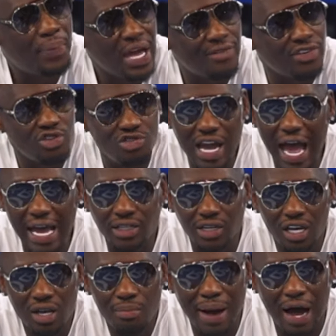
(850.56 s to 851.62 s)
heavy. You got
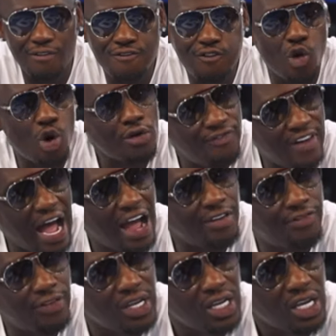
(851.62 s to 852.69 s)
about four or five
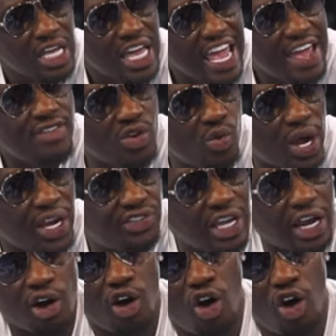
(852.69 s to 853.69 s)
heavyweights that are